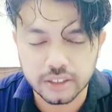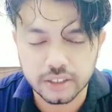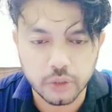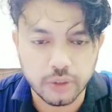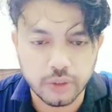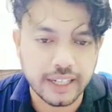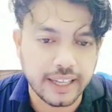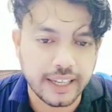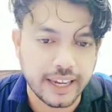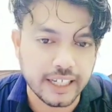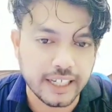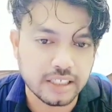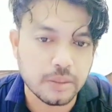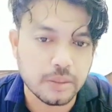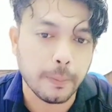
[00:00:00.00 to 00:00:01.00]
You were a
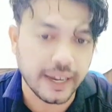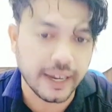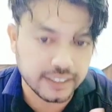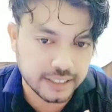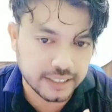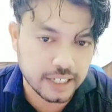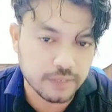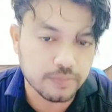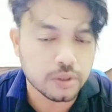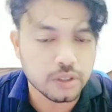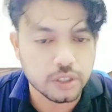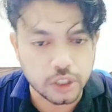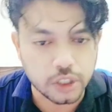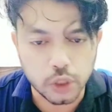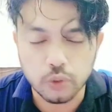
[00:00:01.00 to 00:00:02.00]
kid, myself,
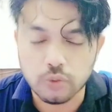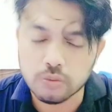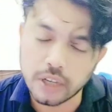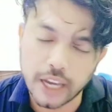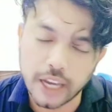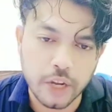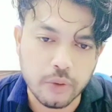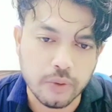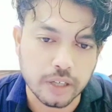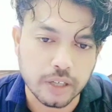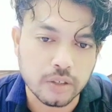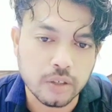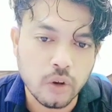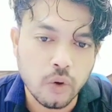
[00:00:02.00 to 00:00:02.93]
you, anyone.